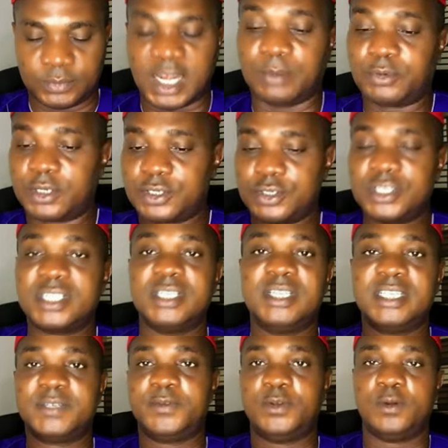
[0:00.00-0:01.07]
I'm just using
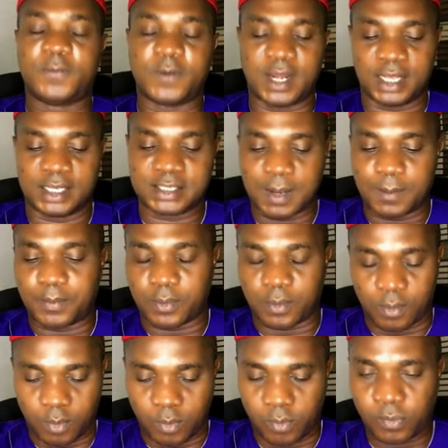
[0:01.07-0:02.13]
this video for an
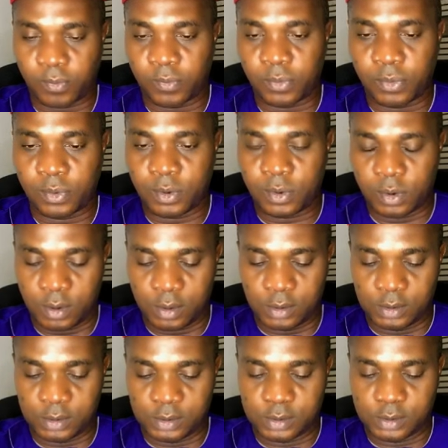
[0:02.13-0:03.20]
example.
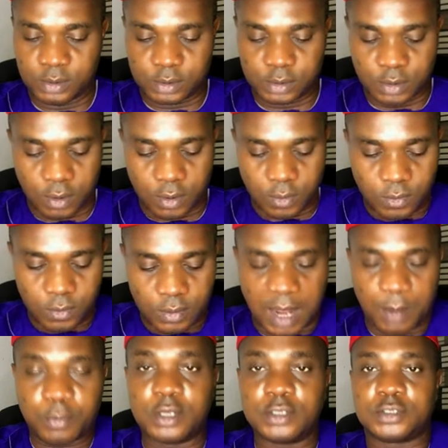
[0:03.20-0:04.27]
So
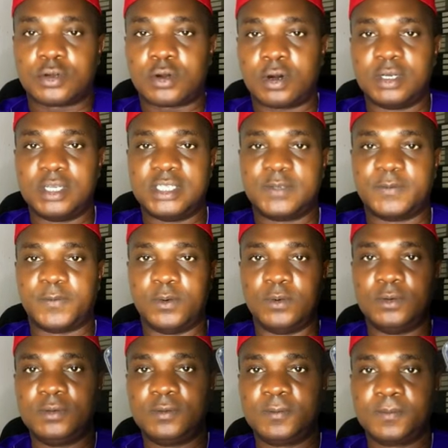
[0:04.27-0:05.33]
I'm going to call this
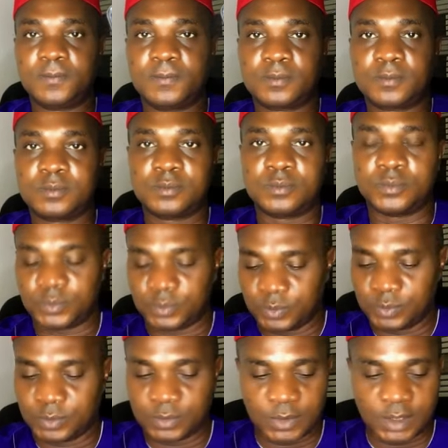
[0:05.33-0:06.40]
phone.
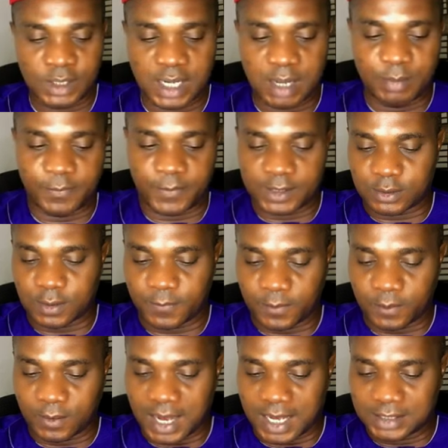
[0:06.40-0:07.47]
Let me first of
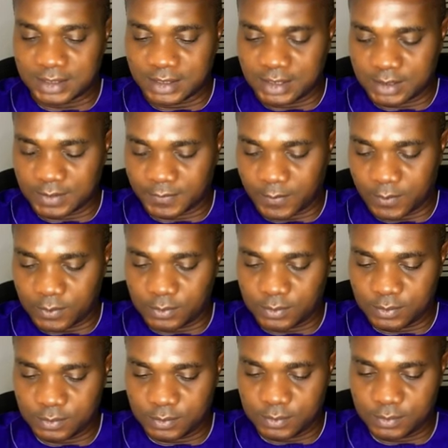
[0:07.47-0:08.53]
all write this
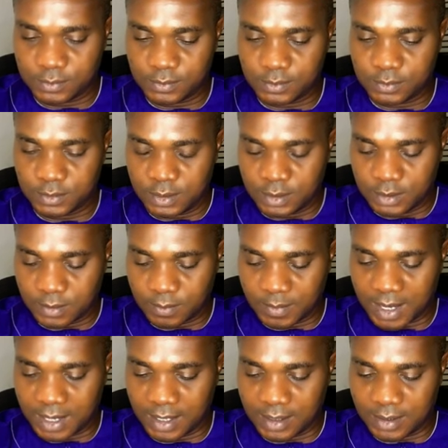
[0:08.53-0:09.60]
phone,
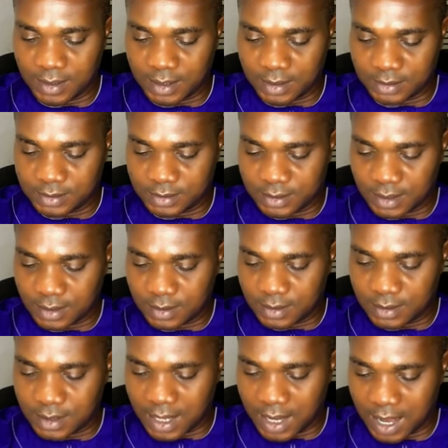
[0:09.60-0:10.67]
my
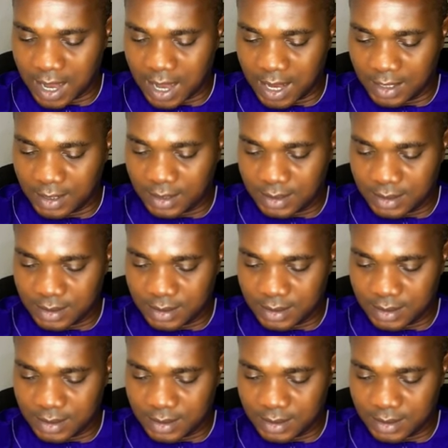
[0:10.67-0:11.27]
Excel. hi.